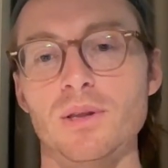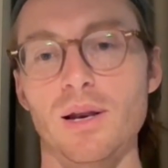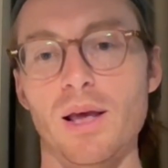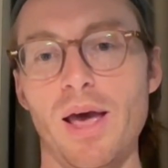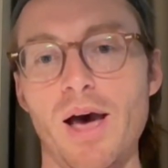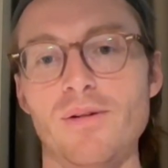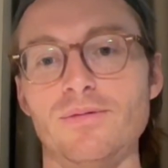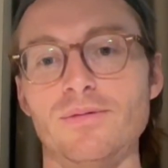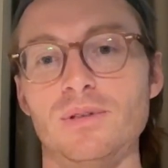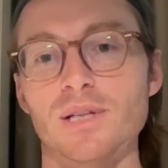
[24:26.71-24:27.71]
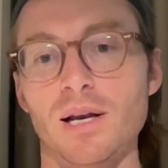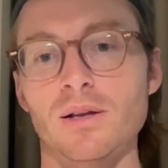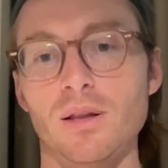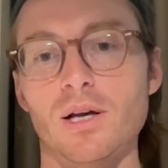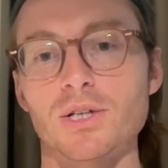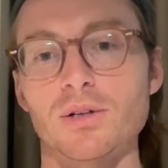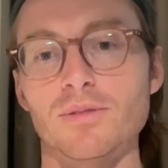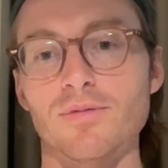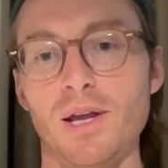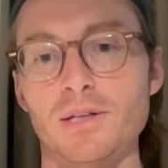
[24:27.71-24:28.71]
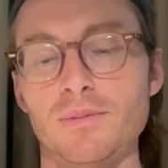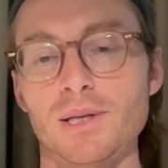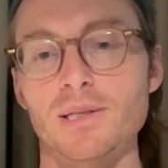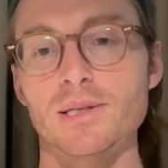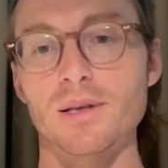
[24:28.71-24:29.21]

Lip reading: that have technological advancements.